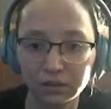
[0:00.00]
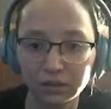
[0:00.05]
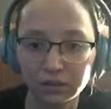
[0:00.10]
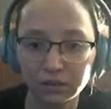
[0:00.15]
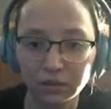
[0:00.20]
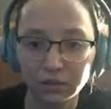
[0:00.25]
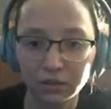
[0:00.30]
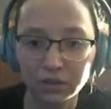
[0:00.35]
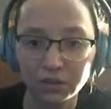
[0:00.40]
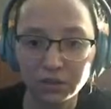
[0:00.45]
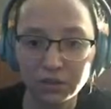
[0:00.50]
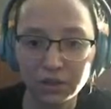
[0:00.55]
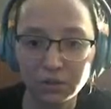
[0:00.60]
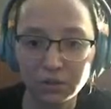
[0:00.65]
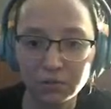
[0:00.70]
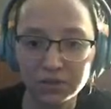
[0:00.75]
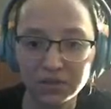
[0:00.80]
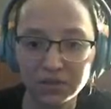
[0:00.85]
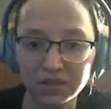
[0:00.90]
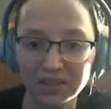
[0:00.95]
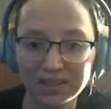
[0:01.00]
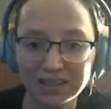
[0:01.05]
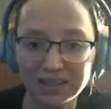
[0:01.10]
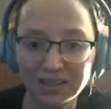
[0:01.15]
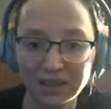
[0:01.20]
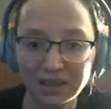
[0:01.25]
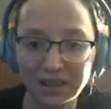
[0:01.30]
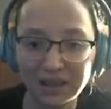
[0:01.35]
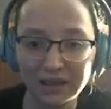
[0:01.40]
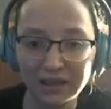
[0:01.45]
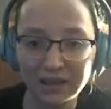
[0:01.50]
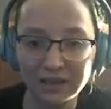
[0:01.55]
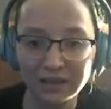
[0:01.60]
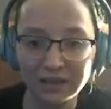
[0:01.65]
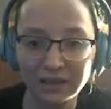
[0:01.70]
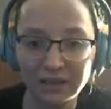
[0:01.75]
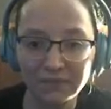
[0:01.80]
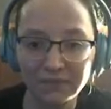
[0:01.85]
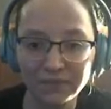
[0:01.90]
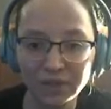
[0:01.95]
So there was a society
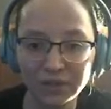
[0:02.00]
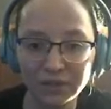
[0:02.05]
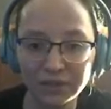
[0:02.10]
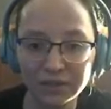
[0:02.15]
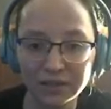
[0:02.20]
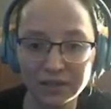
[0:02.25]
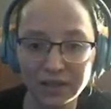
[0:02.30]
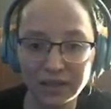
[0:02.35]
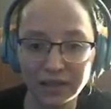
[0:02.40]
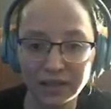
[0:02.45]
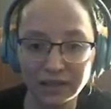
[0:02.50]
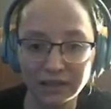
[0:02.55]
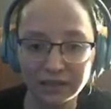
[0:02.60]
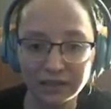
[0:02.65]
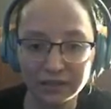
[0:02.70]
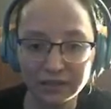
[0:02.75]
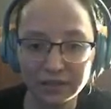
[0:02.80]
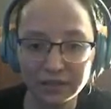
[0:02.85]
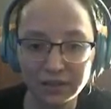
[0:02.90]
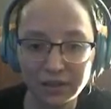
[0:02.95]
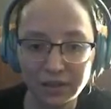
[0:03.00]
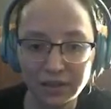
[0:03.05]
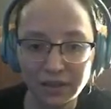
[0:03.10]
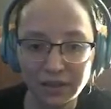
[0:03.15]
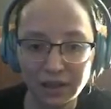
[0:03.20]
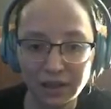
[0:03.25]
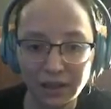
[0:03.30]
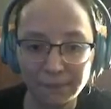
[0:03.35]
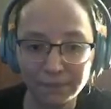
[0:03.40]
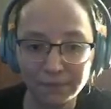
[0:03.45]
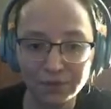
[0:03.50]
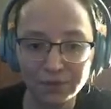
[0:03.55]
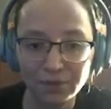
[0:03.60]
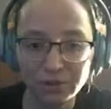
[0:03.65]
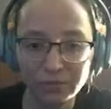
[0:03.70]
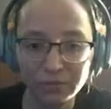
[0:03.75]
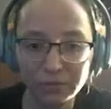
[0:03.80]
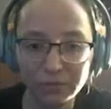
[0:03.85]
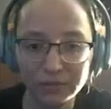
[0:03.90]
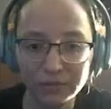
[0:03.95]
that lived on this island, and
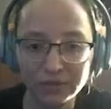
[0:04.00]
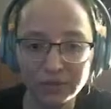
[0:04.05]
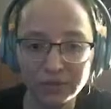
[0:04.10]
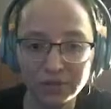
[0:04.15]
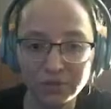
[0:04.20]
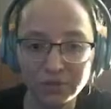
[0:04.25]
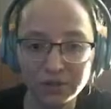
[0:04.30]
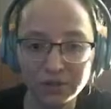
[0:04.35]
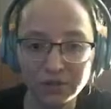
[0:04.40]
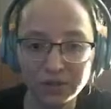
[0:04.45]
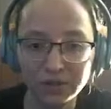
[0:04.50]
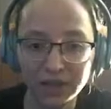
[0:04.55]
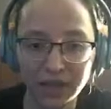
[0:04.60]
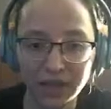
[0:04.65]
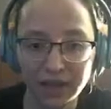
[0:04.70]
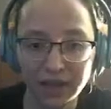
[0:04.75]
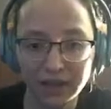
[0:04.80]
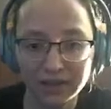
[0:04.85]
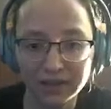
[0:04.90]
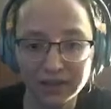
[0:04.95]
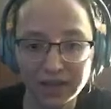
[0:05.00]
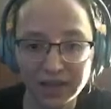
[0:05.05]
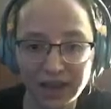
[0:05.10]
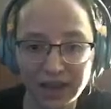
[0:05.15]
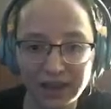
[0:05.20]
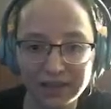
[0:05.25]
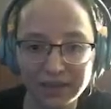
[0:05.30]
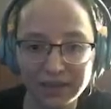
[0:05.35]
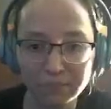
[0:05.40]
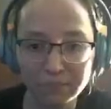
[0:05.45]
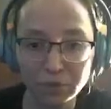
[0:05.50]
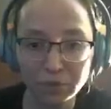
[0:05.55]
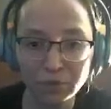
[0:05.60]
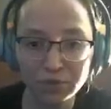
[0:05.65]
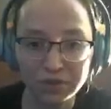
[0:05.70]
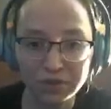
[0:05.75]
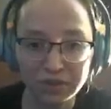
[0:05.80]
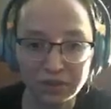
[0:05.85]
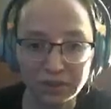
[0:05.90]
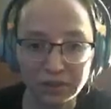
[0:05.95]
presumably was doing okay, because they had the
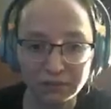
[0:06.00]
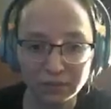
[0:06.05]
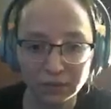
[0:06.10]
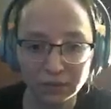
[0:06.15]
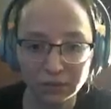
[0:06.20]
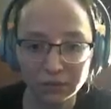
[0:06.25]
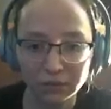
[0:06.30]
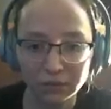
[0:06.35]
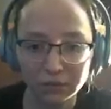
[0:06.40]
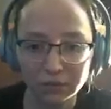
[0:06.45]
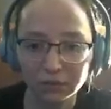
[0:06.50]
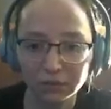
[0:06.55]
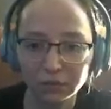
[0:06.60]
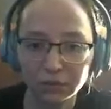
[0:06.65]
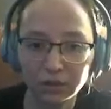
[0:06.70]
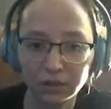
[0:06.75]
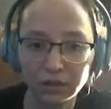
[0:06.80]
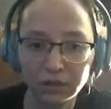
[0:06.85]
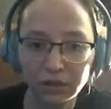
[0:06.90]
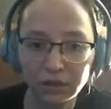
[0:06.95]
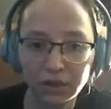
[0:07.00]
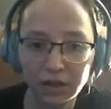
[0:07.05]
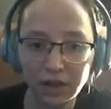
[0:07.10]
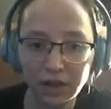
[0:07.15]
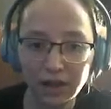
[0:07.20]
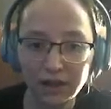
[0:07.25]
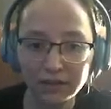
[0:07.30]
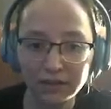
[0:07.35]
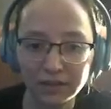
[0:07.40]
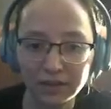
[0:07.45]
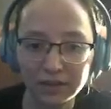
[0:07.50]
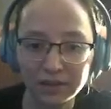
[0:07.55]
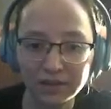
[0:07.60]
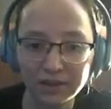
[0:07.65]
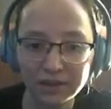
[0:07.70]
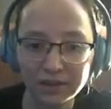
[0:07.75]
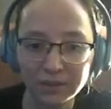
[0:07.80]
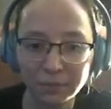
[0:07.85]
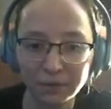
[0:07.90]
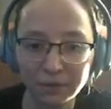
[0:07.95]
moon sliver. And then it
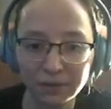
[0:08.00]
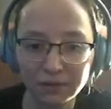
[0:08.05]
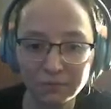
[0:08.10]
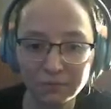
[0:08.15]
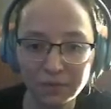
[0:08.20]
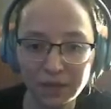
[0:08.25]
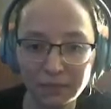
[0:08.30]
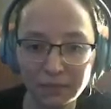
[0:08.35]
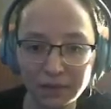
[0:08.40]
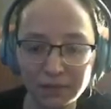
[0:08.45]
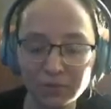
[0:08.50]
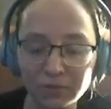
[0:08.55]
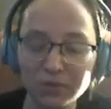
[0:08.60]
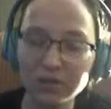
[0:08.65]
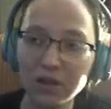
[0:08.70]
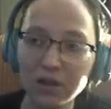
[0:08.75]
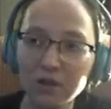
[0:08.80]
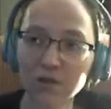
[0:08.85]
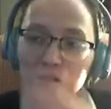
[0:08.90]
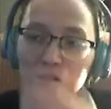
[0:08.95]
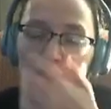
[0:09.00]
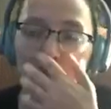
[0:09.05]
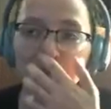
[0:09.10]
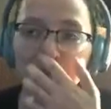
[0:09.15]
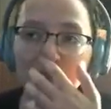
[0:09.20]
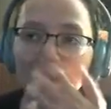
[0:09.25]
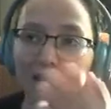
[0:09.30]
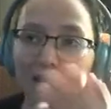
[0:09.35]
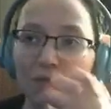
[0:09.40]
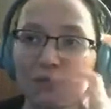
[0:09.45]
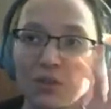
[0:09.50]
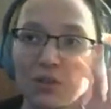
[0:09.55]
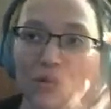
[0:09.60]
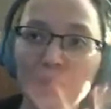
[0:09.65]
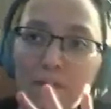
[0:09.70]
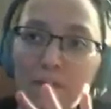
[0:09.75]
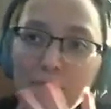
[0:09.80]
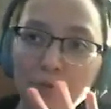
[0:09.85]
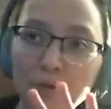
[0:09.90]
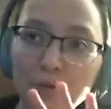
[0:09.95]
disappeared, maybe? Well, no, because it said there was
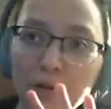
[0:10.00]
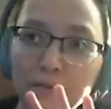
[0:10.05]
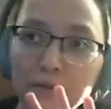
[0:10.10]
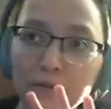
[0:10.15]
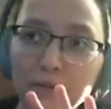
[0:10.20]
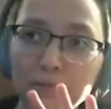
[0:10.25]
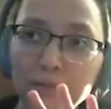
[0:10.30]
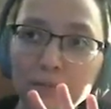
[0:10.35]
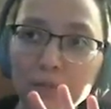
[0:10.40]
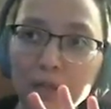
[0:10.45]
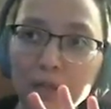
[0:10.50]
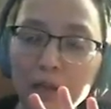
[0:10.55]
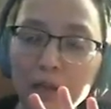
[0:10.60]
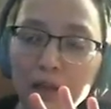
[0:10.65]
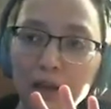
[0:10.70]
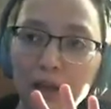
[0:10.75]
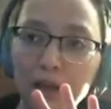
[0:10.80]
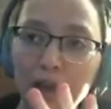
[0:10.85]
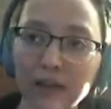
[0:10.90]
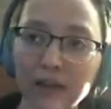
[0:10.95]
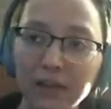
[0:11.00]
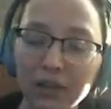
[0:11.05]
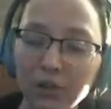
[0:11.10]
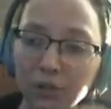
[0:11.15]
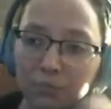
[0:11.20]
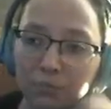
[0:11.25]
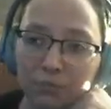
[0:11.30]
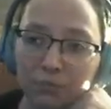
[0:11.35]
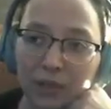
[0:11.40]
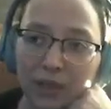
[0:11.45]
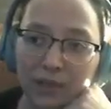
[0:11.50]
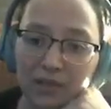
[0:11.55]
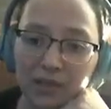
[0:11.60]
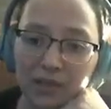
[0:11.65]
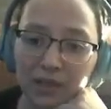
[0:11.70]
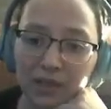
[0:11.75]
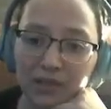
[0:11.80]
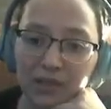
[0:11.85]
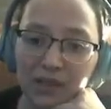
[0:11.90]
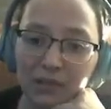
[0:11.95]
only 4 of them, and they couldn't plant
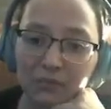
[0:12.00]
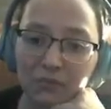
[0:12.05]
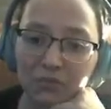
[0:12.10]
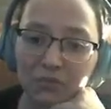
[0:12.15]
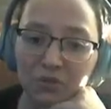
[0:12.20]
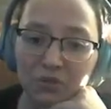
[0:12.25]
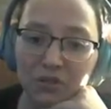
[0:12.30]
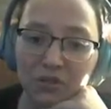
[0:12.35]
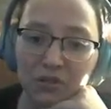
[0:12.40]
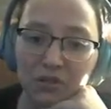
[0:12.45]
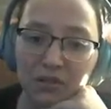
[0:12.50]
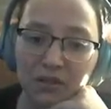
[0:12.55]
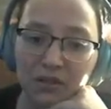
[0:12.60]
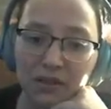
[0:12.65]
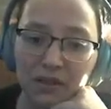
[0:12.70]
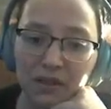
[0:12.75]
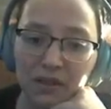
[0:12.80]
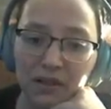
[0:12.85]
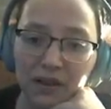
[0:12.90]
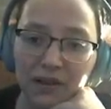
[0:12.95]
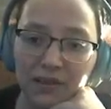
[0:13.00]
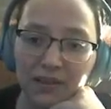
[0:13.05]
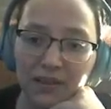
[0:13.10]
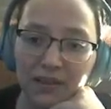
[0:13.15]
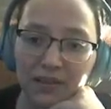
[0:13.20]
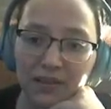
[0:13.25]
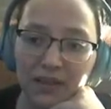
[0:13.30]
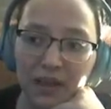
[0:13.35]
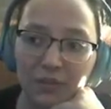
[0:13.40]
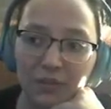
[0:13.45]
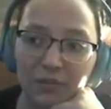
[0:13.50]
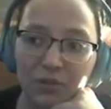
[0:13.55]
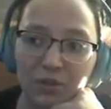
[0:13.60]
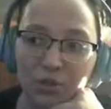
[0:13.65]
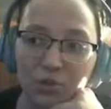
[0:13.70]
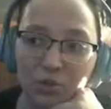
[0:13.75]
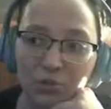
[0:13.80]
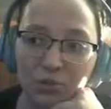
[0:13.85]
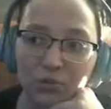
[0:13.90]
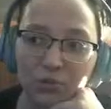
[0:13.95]
seeds anymore. I think that was
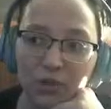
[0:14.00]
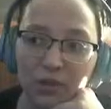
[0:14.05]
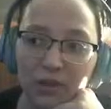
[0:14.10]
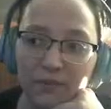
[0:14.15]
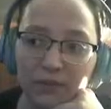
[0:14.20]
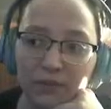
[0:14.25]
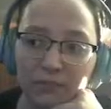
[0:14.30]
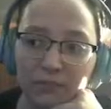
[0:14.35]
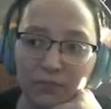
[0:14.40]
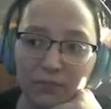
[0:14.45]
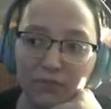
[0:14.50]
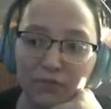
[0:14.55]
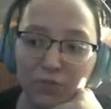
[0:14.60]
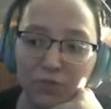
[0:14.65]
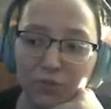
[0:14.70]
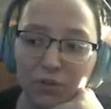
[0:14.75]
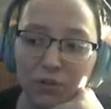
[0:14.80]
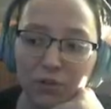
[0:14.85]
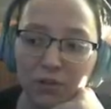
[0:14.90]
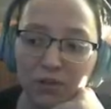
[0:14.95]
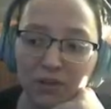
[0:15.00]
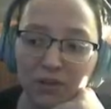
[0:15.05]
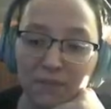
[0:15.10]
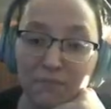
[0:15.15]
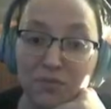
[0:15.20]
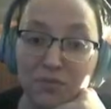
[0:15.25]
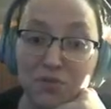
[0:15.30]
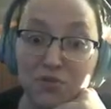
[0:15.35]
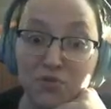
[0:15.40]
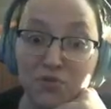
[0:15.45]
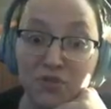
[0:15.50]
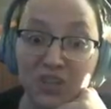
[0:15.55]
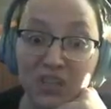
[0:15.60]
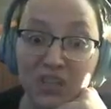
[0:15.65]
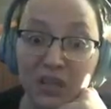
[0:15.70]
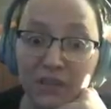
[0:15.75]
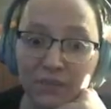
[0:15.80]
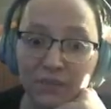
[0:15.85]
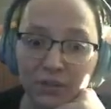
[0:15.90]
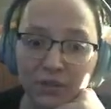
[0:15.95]
true even before the moon
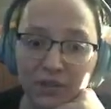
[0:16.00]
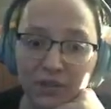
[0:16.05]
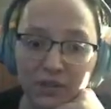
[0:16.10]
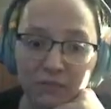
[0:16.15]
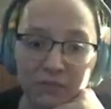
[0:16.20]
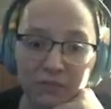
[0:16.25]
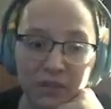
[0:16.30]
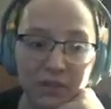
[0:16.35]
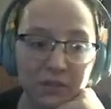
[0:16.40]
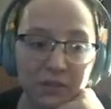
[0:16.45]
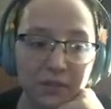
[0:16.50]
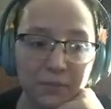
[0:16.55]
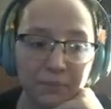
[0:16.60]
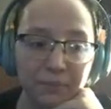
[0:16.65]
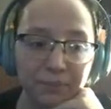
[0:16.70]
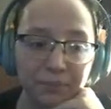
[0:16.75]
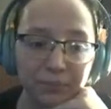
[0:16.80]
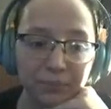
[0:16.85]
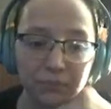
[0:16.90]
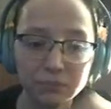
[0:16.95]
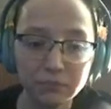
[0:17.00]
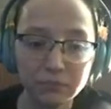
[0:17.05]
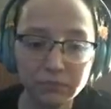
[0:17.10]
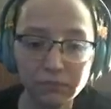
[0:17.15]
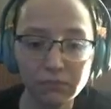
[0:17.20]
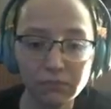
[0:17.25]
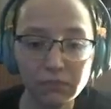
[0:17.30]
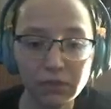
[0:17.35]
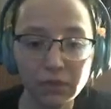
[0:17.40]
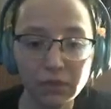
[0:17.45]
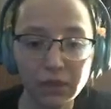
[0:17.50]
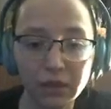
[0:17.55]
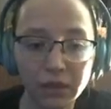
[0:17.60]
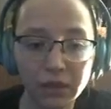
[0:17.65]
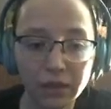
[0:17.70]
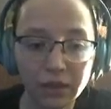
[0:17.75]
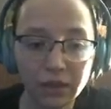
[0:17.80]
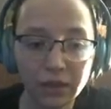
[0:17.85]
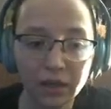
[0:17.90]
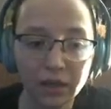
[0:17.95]
sliver disappeared.
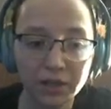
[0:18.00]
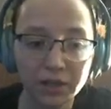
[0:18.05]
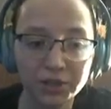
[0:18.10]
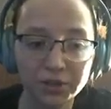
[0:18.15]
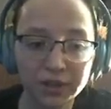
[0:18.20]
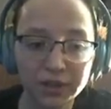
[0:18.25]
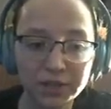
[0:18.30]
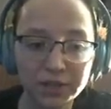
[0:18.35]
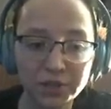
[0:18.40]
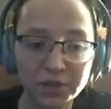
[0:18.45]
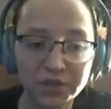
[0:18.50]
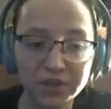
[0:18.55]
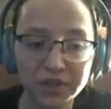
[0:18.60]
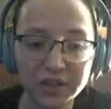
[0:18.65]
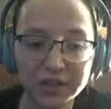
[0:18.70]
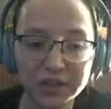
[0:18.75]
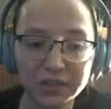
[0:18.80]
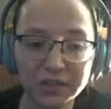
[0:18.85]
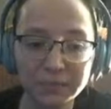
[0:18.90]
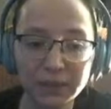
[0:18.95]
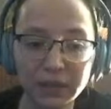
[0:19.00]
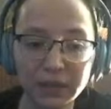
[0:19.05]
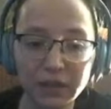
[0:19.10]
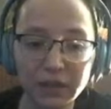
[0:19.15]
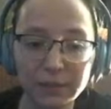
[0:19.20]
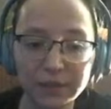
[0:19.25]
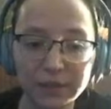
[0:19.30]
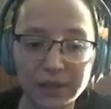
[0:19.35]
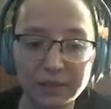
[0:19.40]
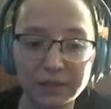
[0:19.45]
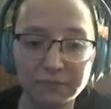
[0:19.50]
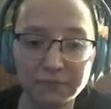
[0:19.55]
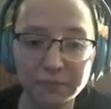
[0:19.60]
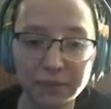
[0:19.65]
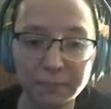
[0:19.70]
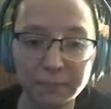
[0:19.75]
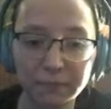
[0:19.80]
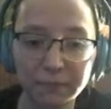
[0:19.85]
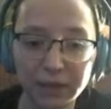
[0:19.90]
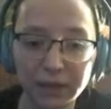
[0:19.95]
A strange acidic smell emanated from
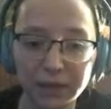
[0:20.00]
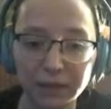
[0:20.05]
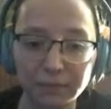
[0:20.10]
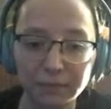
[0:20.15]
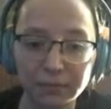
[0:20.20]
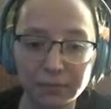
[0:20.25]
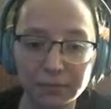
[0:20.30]
the pipe.